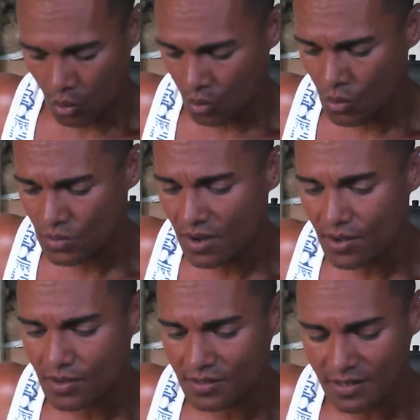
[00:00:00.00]
Hold
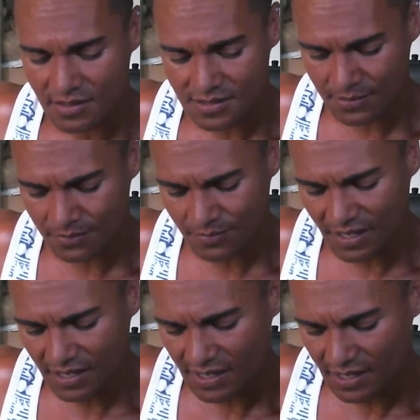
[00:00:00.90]
on to me,
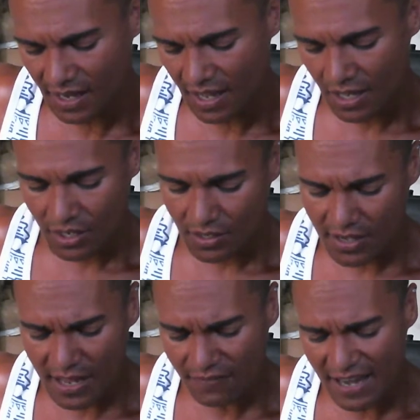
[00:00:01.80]
never
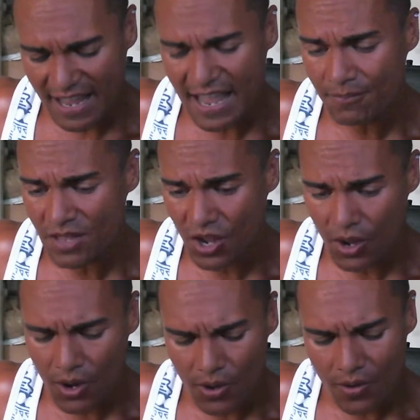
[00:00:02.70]
let me go.